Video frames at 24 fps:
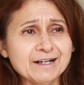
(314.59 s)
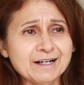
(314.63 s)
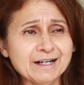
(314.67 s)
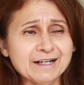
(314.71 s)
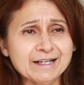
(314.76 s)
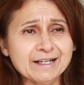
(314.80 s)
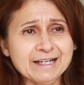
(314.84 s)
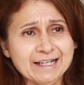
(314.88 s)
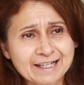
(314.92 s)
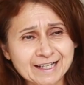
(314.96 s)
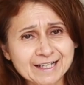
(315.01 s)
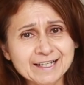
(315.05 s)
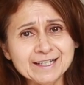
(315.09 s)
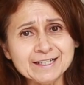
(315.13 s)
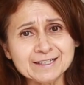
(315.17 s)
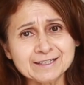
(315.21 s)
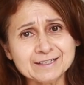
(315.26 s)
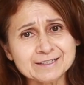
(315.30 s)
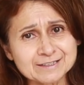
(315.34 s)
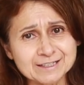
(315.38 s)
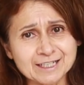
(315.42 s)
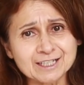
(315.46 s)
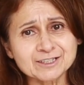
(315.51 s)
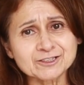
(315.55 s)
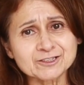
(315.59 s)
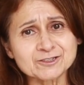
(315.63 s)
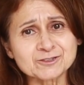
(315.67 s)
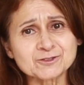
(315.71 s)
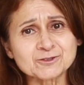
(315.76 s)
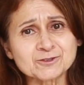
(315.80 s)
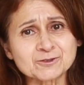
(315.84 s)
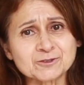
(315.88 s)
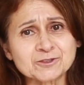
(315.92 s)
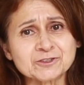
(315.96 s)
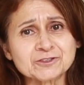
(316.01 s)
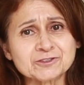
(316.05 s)
I had
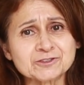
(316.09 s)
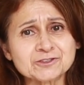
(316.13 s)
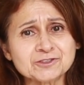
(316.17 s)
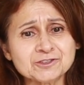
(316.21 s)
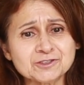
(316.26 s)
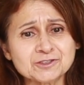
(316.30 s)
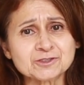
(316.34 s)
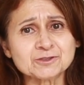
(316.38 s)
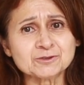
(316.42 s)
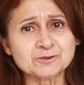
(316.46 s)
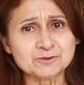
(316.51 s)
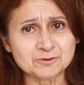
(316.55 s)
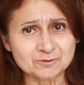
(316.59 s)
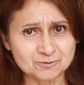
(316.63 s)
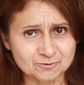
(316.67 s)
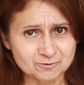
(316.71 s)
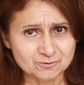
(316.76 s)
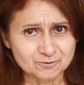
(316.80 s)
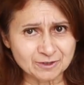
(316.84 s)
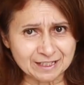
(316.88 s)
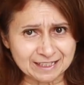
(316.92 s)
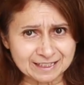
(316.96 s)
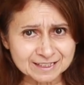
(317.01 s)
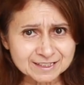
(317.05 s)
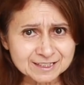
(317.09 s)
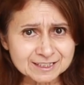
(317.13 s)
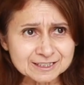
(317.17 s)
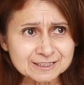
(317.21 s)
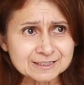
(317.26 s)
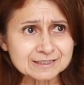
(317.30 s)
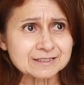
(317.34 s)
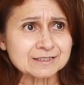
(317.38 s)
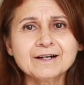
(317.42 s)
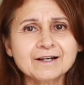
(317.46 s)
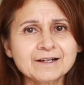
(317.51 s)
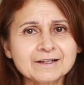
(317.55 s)
doctor's orders to
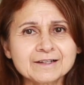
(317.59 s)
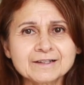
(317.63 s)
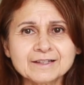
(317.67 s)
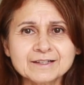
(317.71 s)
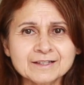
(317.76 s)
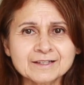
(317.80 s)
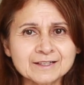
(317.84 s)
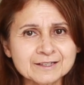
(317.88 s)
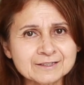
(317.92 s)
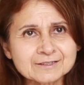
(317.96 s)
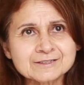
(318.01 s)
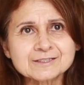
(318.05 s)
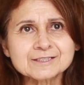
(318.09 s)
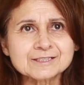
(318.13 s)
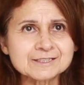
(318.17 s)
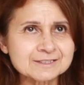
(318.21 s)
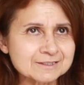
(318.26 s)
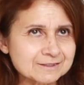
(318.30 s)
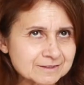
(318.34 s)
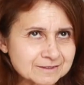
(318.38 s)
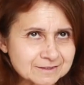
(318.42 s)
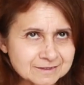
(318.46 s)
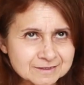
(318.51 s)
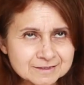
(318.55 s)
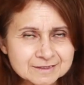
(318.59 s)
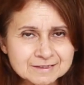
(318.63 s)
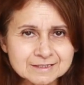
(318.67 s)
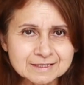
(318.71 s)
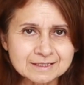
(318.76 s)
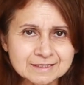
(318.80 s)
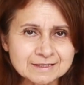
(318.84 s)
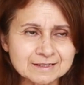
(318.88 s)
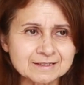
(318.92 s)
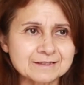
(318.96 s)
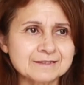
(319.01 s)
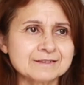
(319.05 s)
rest. I can't
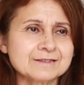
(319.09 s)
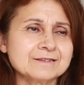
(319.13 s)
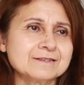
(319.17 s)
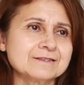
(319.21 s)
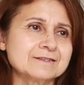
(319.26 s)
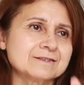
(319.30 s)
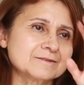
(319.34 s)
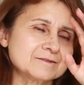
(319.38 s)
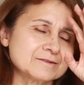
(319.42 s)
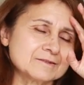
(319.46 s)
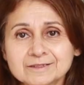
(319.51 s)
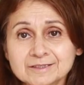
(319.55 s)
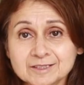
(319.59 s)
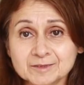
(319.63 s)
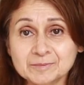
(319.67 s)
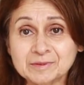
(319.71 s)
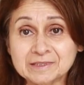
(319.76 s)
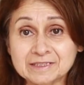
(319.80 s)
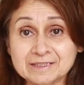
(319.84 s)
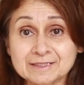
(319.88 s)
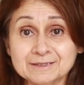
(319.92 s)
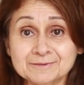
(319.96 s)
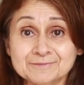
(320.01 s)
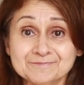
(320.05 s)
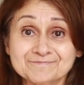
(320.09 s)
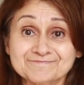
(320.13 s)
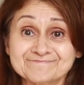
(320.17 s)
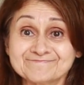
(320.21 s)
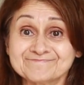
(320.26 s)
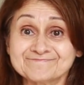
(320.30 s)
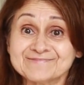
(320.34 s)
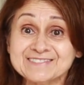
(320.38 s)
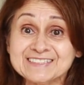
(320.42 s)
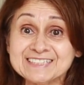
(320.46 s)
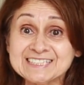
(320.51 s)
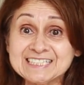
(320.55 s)
stand to be
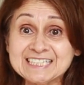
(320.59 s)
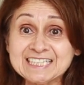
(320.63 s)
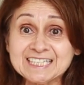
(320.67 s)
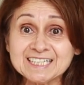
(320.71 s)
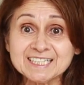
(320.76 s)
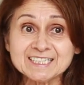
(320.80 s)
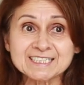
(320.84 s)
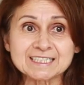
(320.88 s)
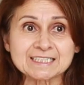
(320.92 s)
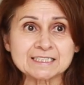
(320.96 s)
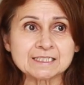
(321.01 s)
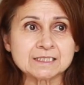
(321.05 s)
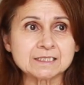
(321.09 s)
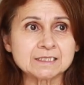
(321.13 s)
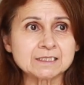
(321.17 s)
sickly.